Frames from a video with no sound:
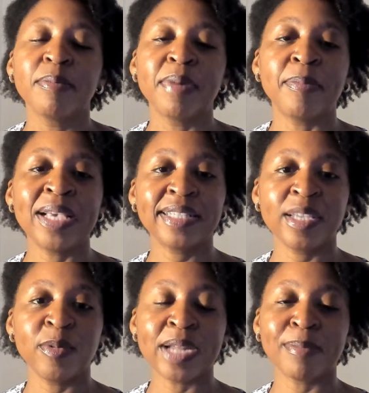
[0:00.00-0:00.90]
But
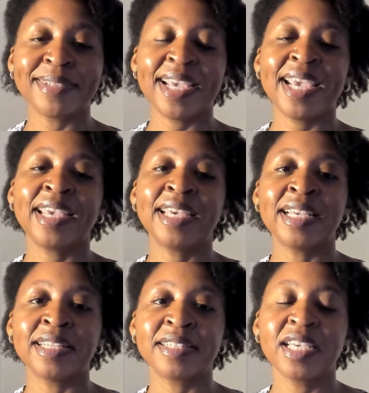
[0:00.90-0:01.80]
basically what I'm saying
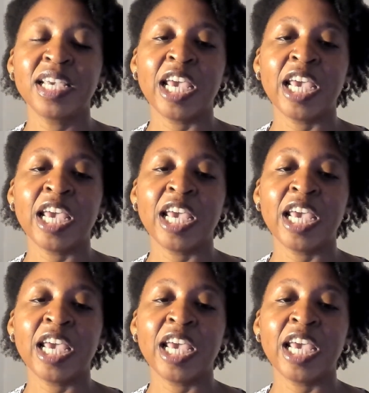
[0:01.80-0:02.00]
is,